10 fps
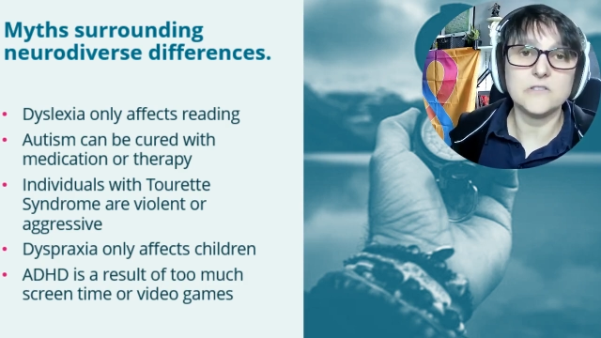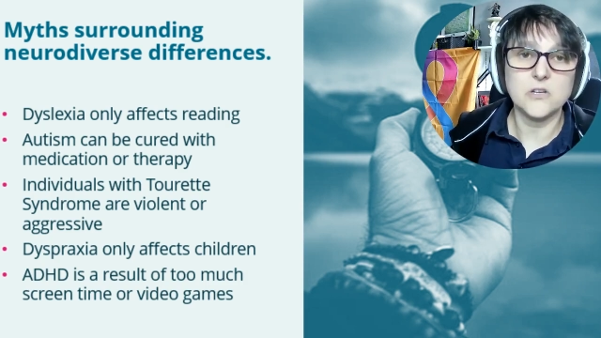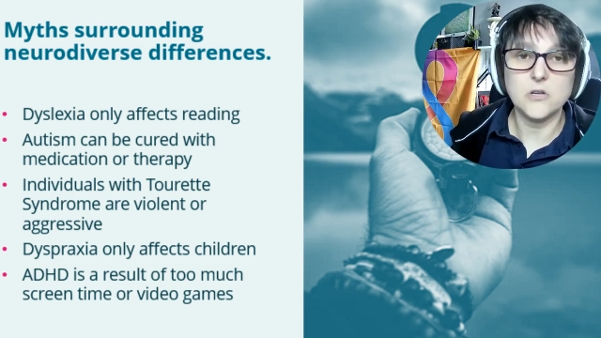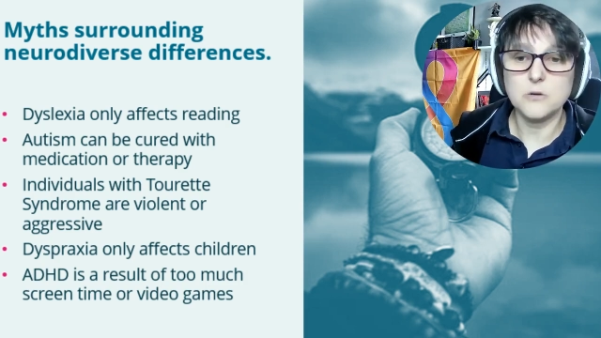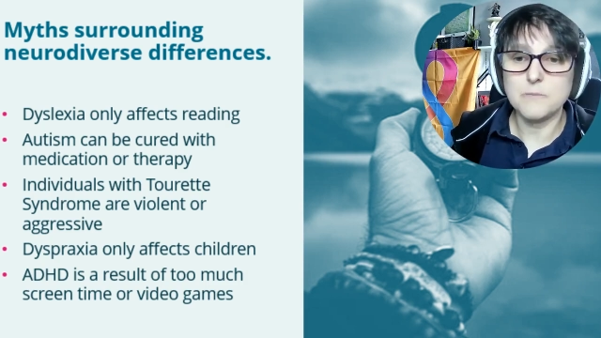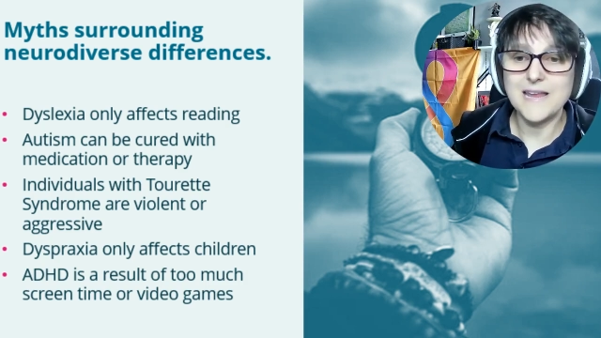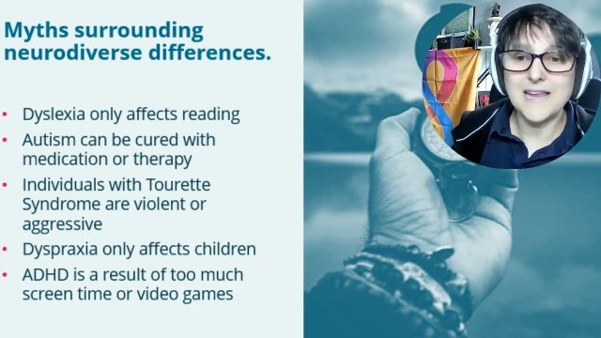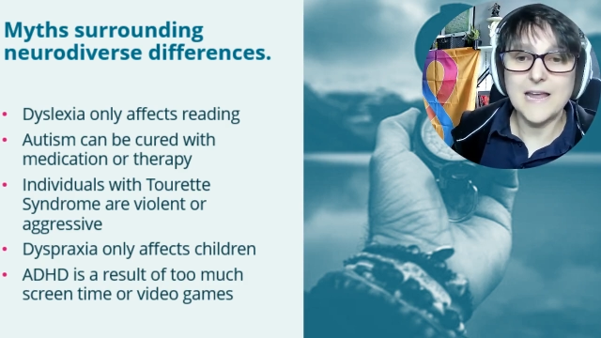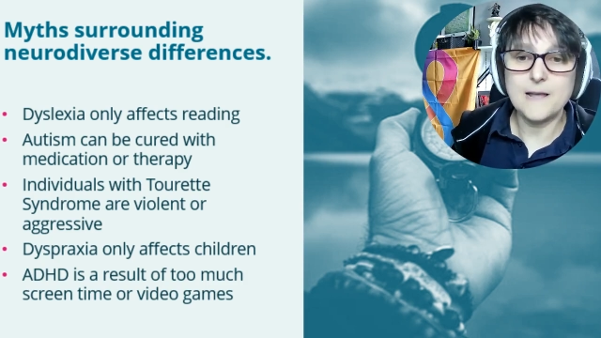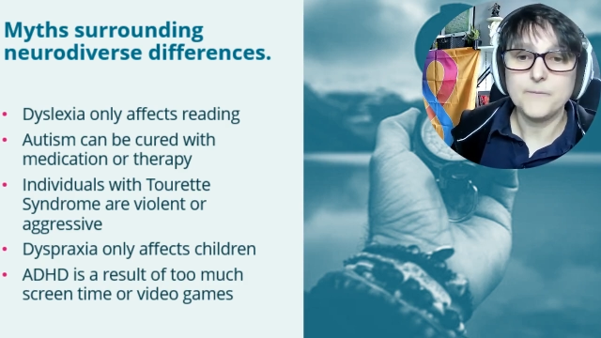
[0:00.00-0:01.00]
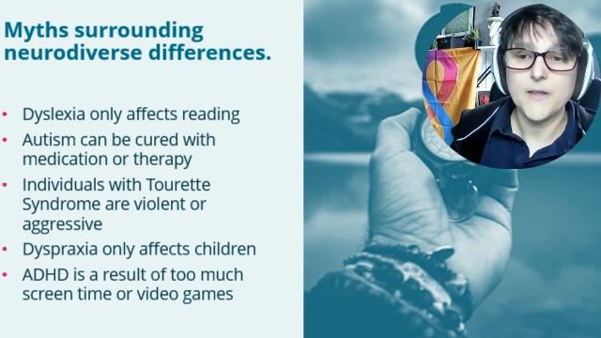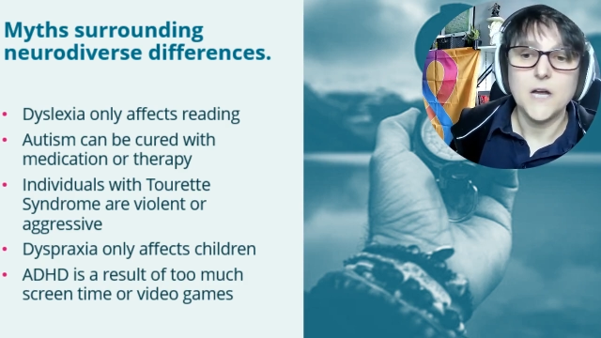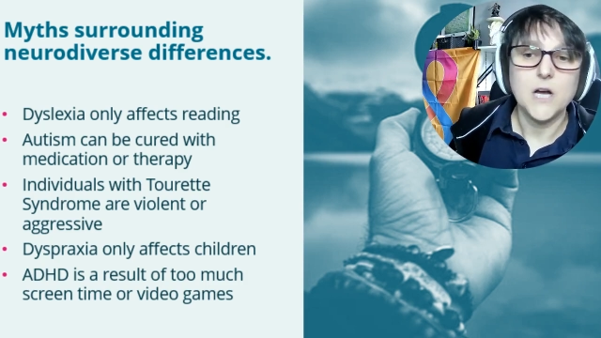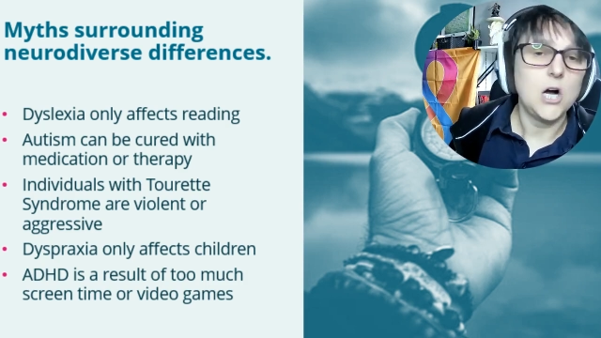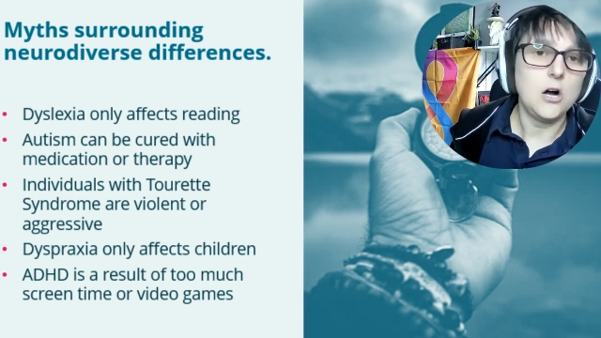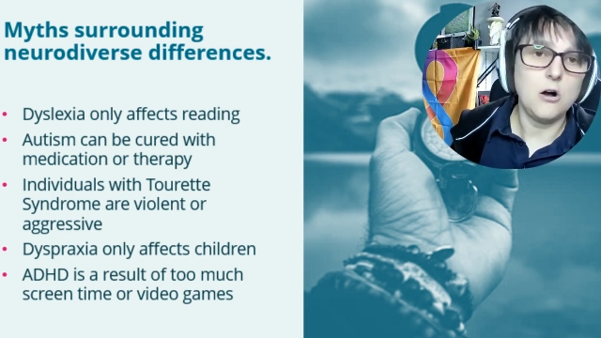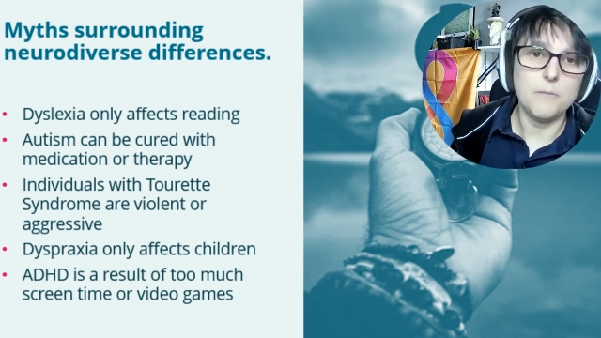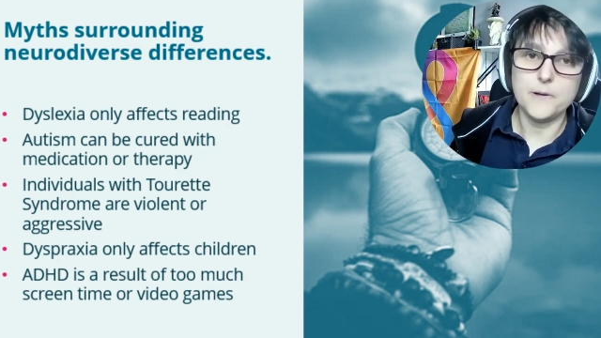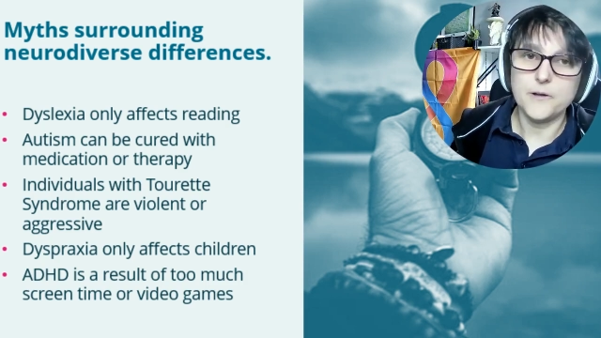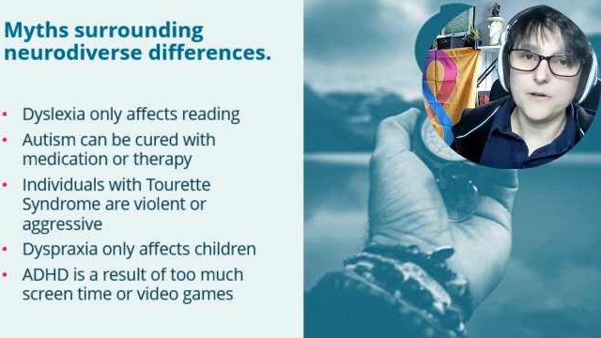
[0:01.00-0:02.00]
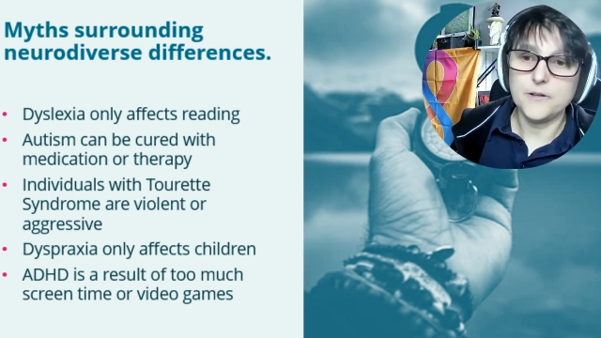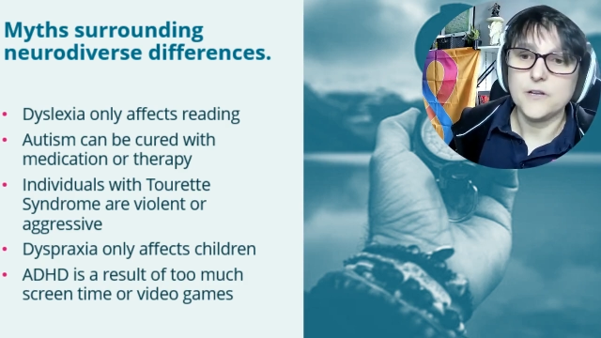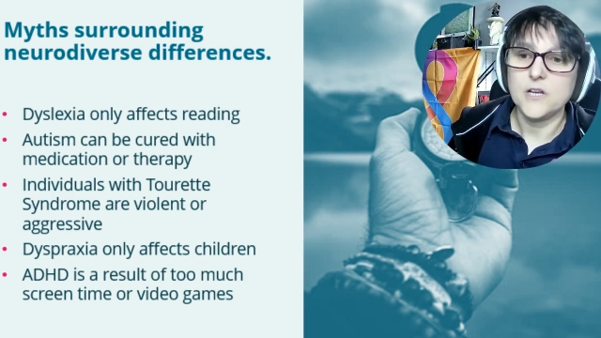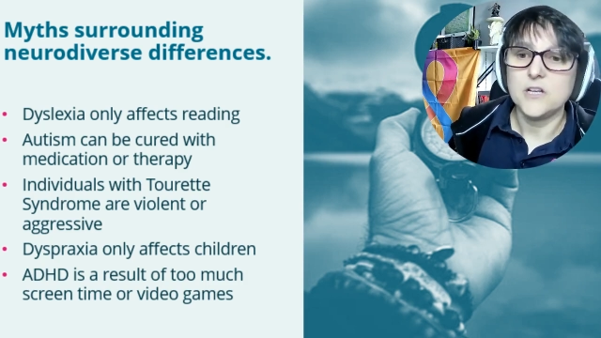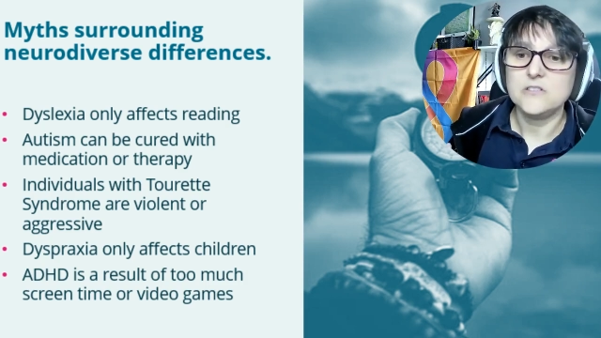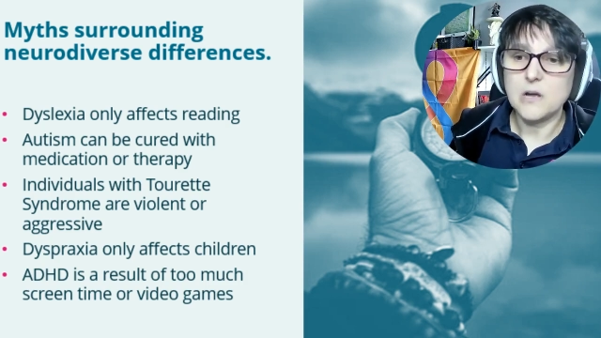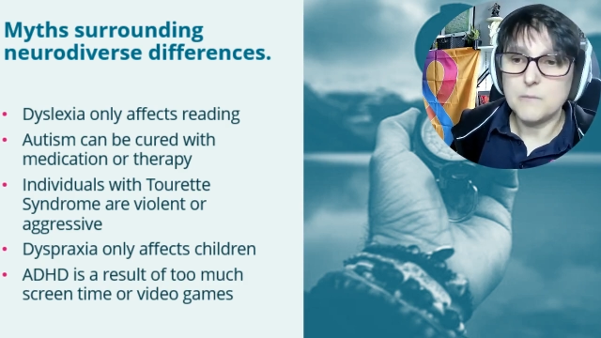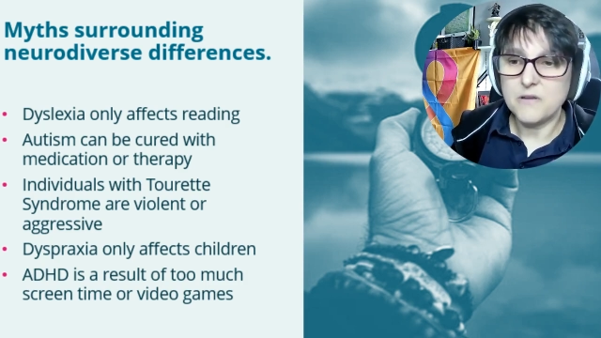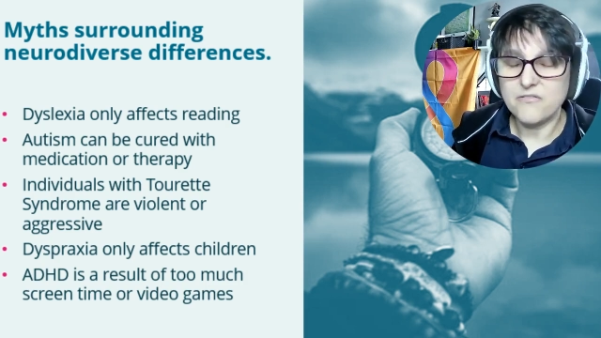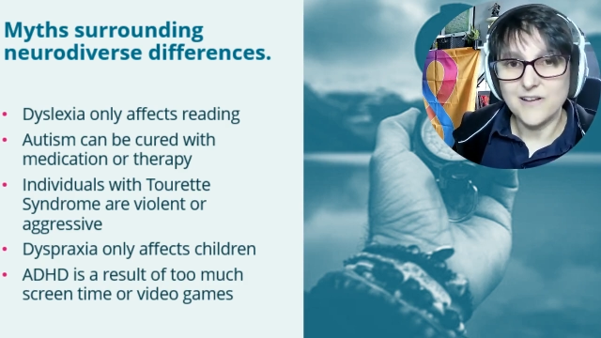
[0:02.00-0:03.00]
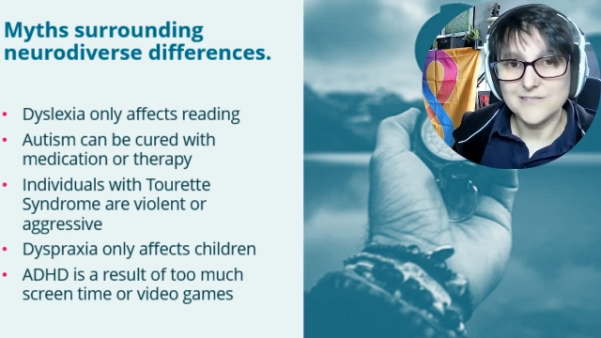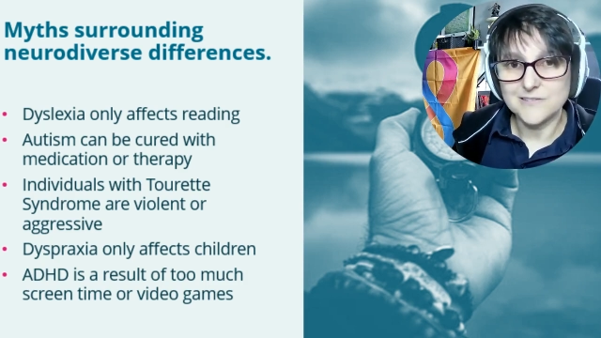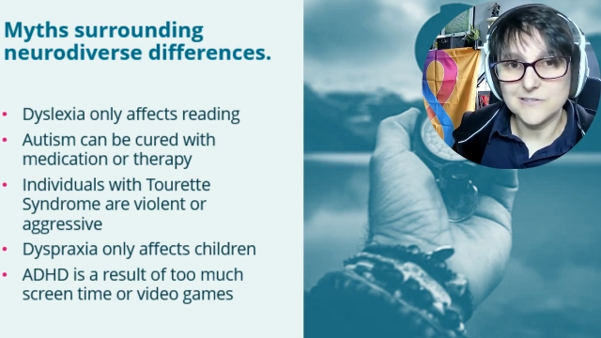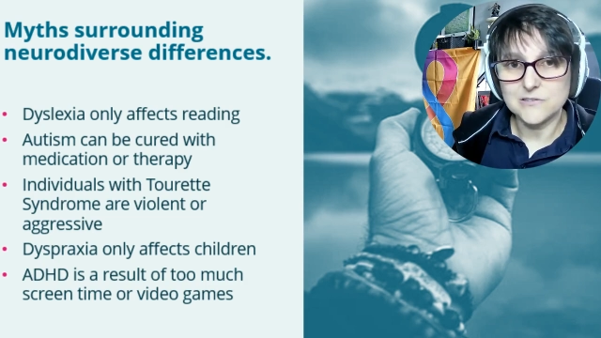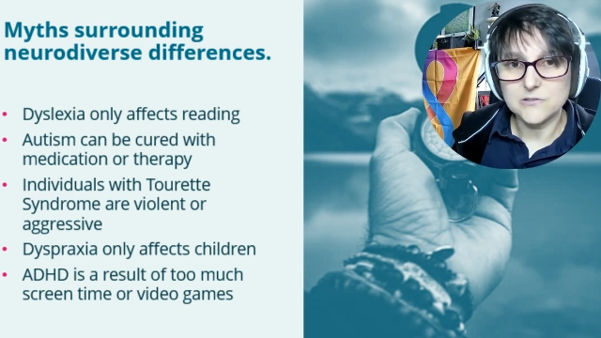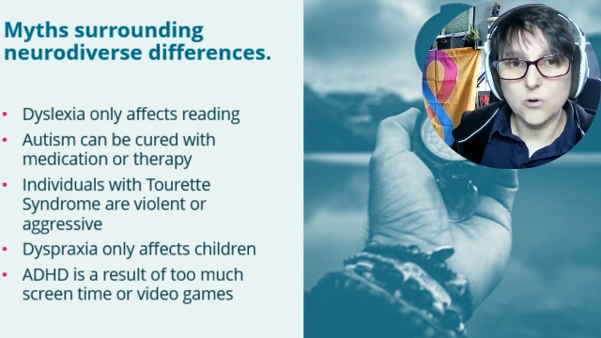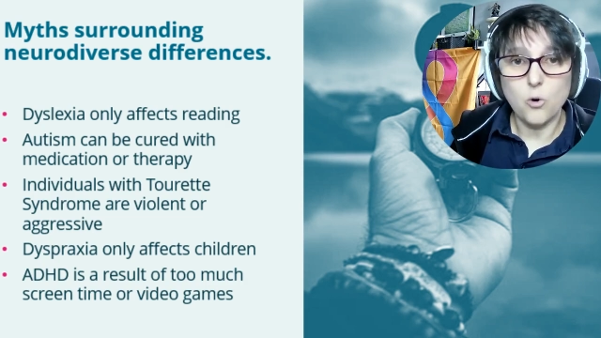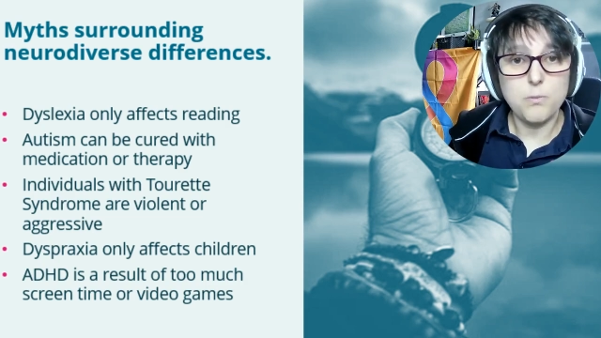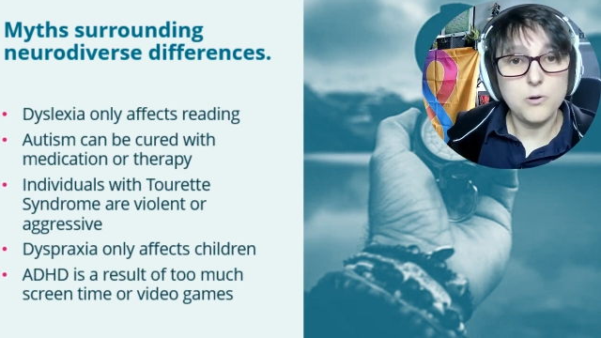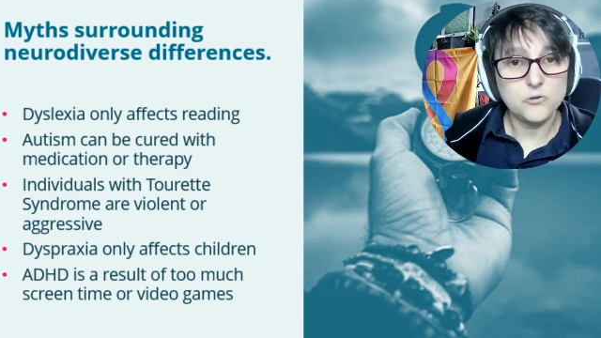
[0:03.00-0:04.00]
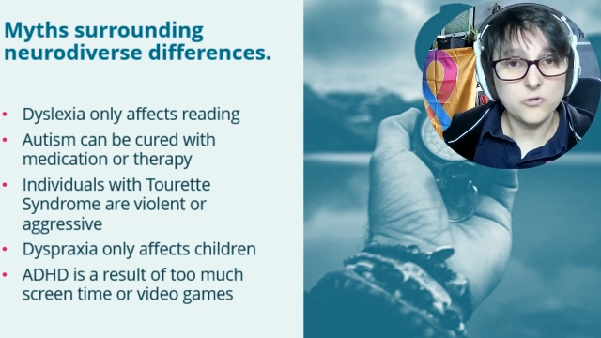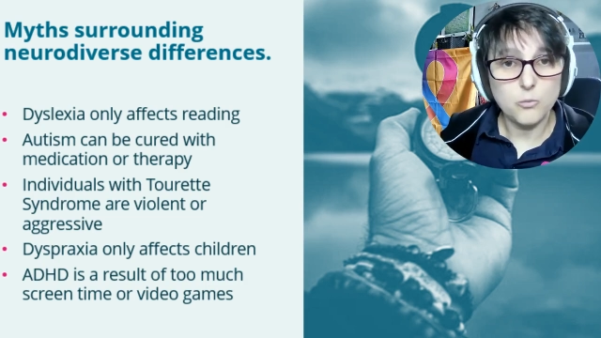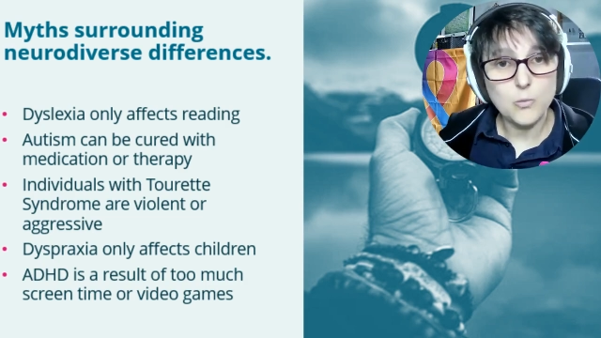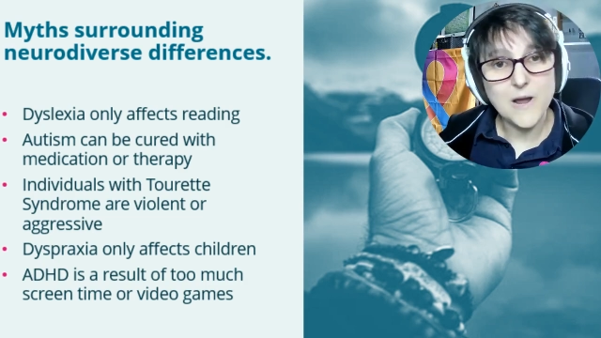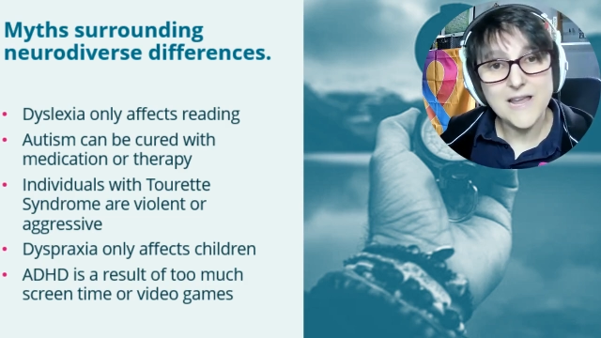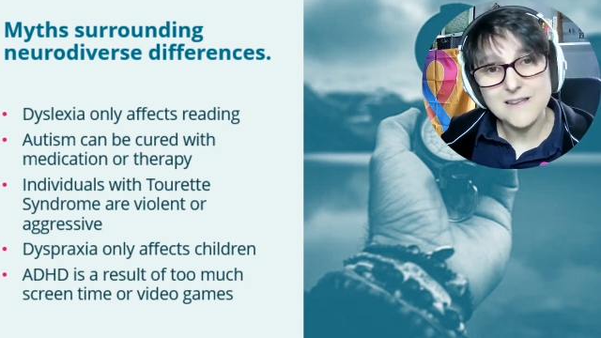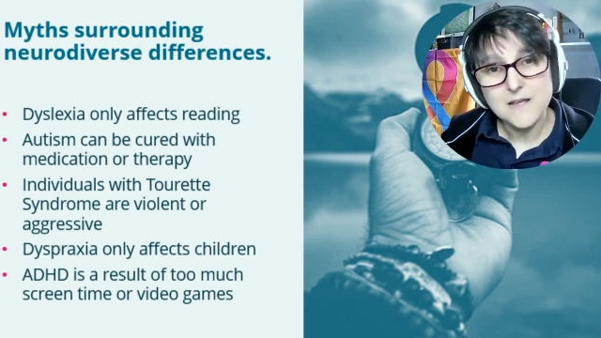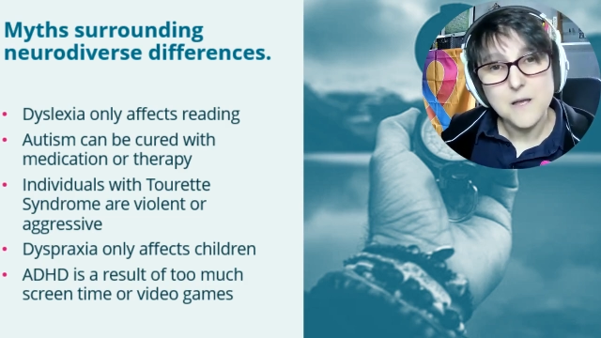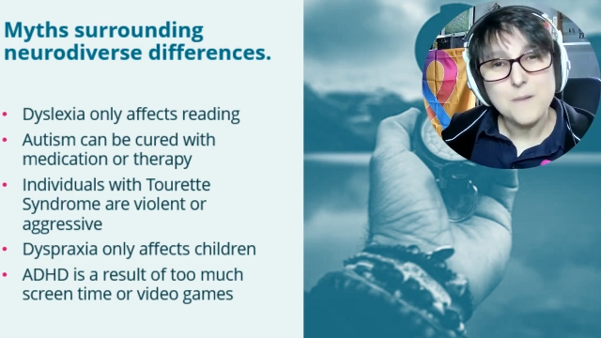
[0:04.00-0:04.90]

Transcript: So you may get heartburn, tummy flutters, or put on weight.